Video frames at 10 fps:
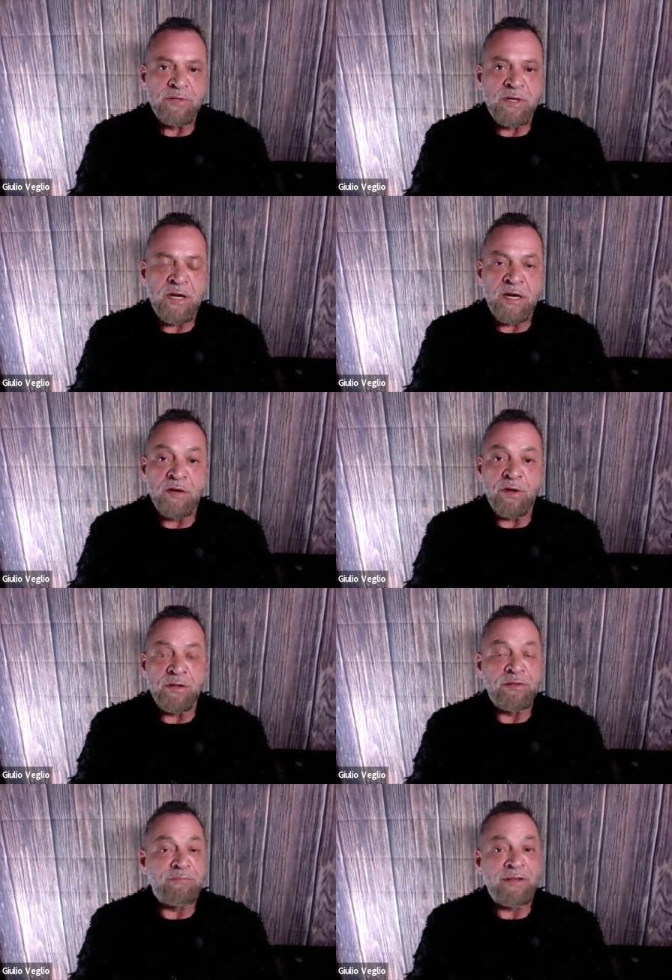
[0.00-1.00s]
Uh,
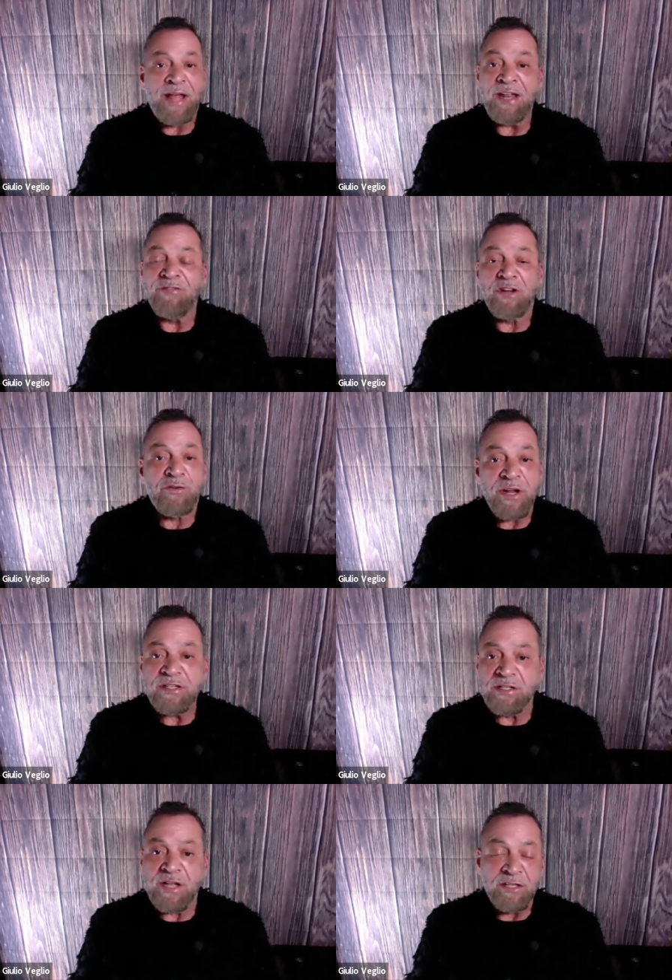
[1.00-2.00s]
not even a great
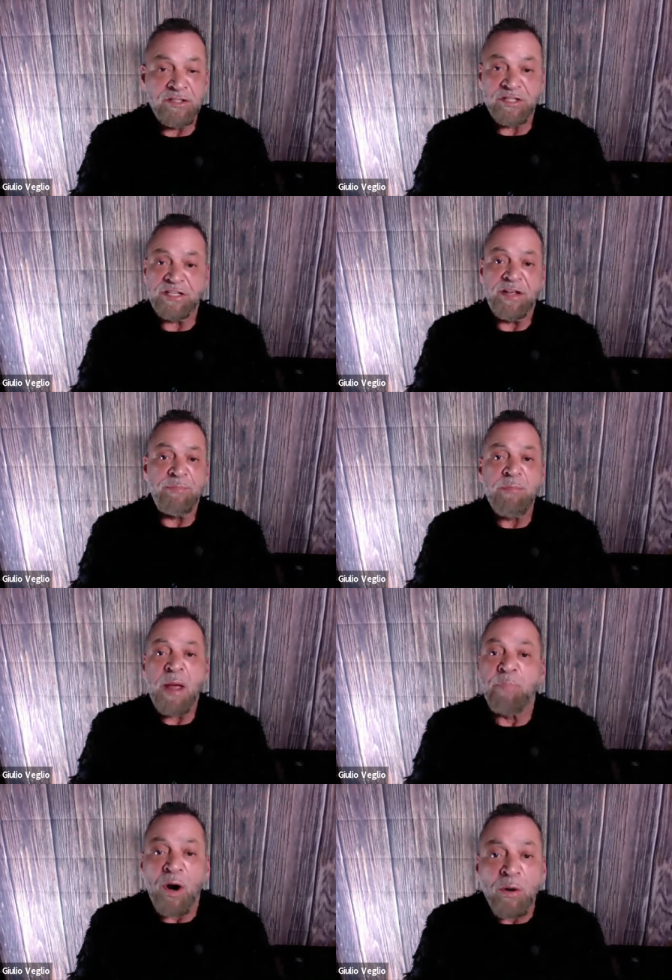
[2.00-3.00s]
salon. Just give me my
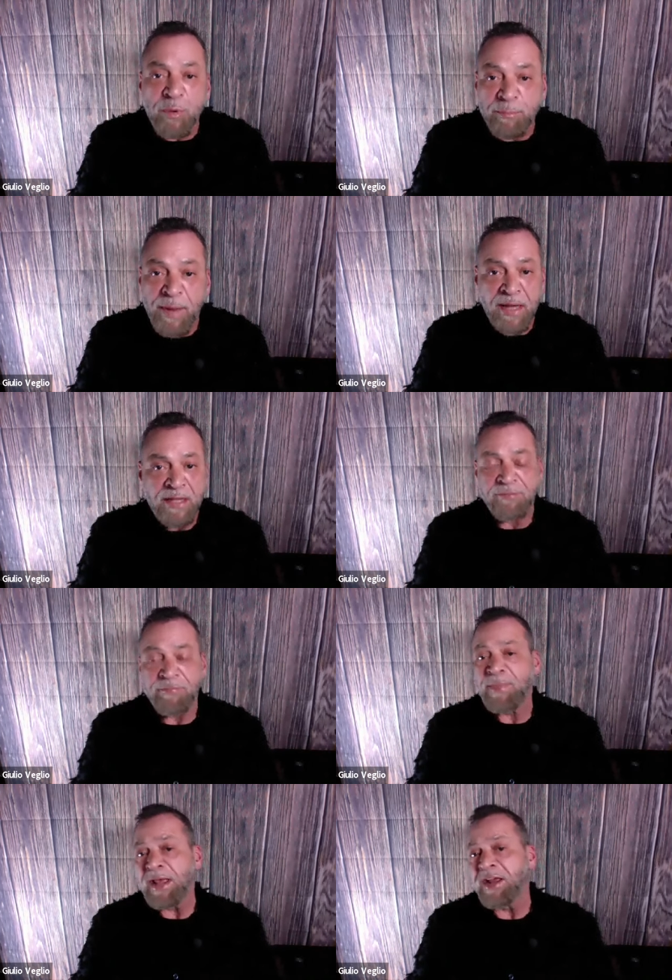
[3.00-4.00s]
barber back. Give me
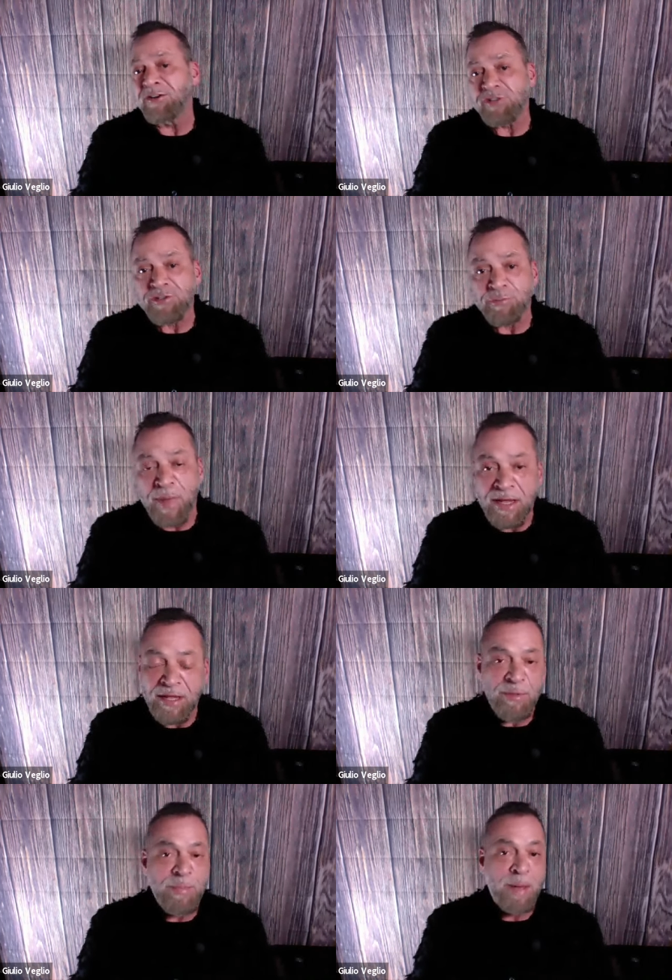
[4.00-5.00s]
my hairdresser back.
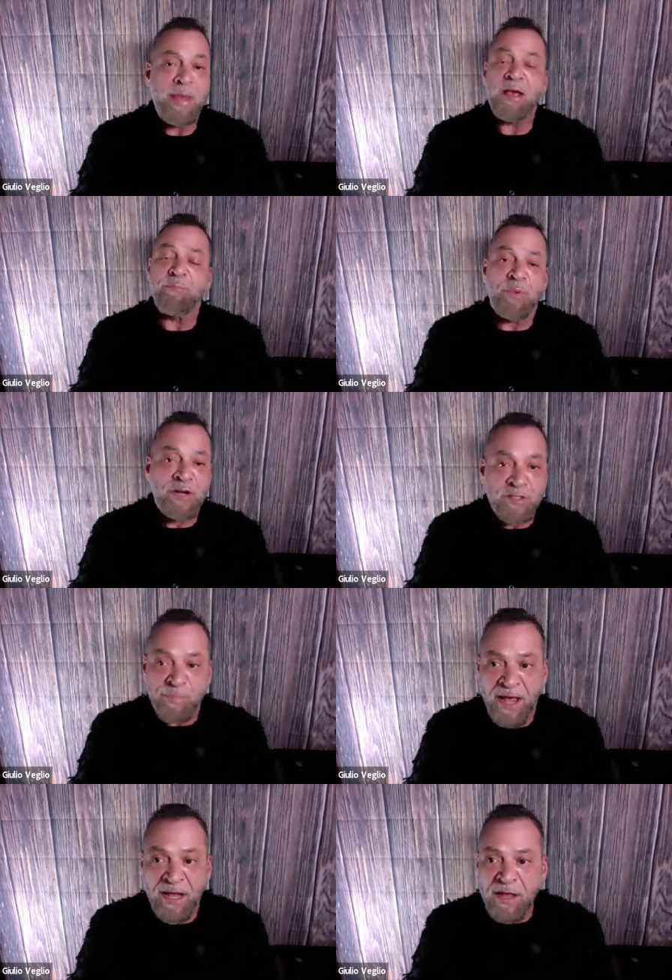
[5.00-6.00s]
Give me my makeup artist
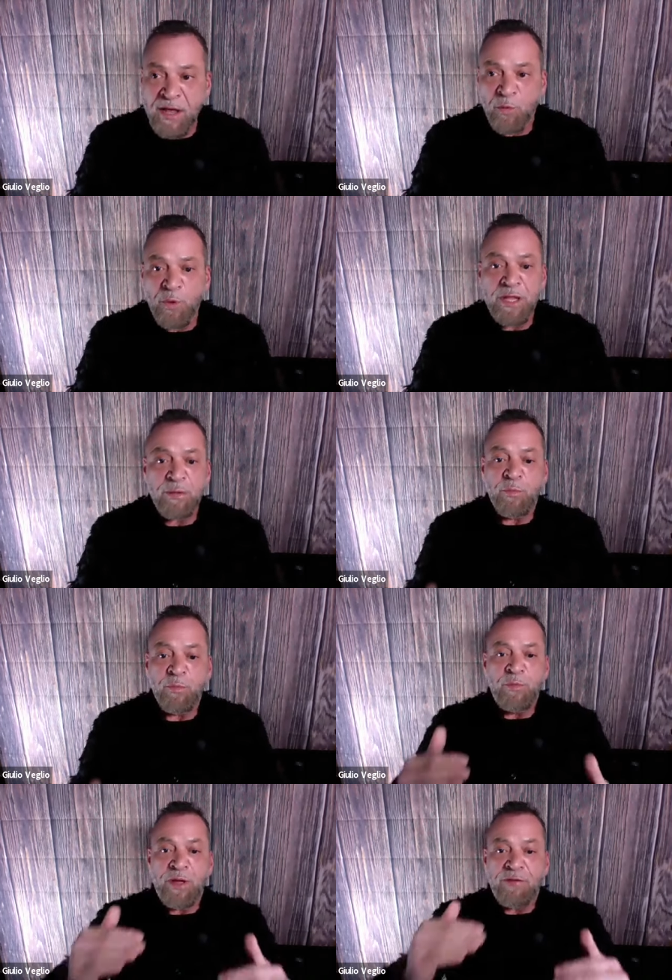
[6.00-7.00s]
back. We
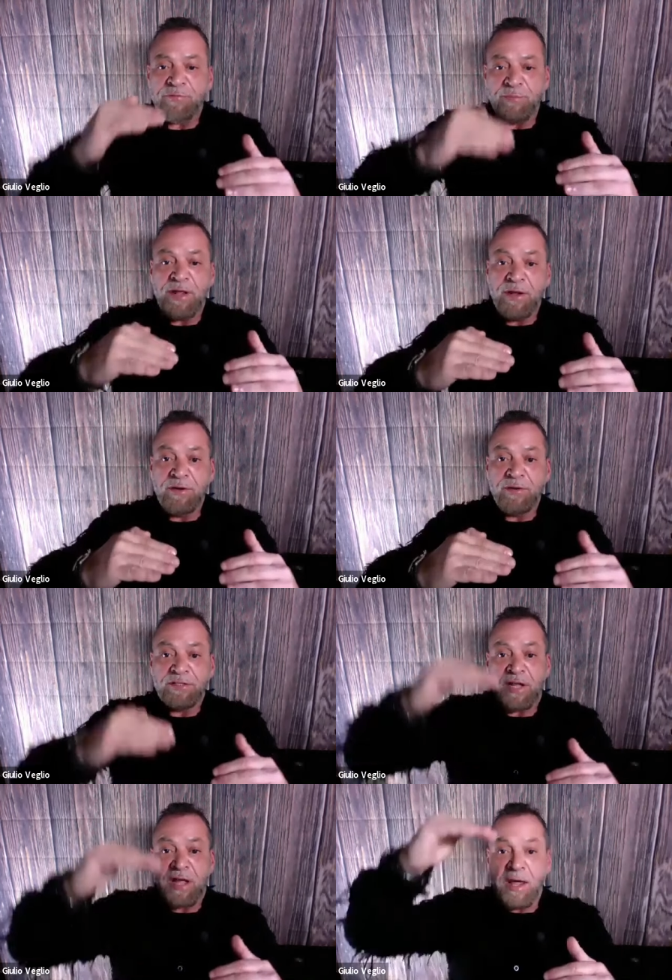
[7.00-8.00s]
we went from here
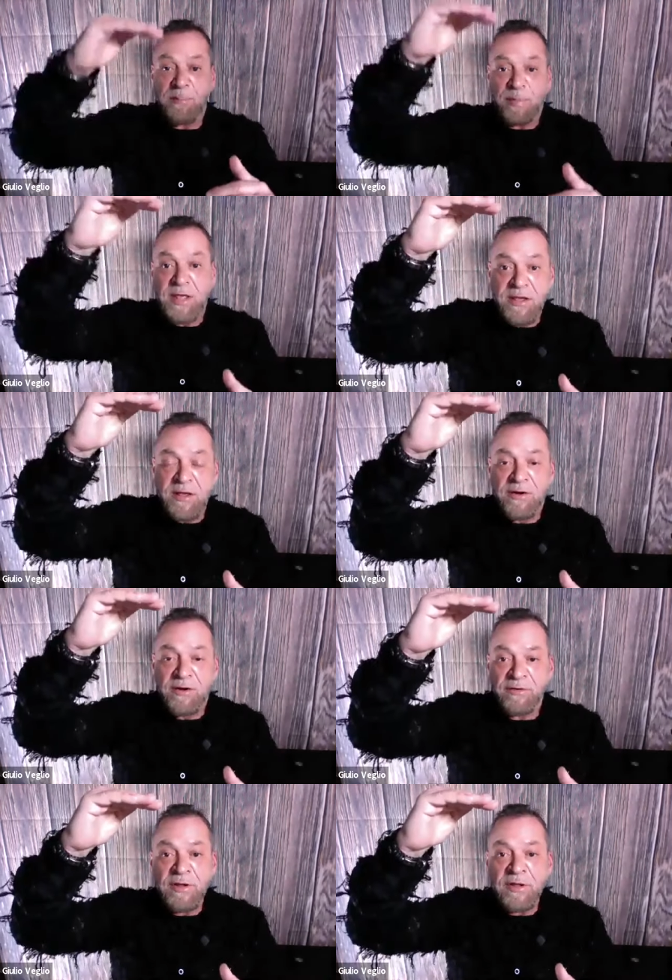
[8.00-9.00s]
to up here,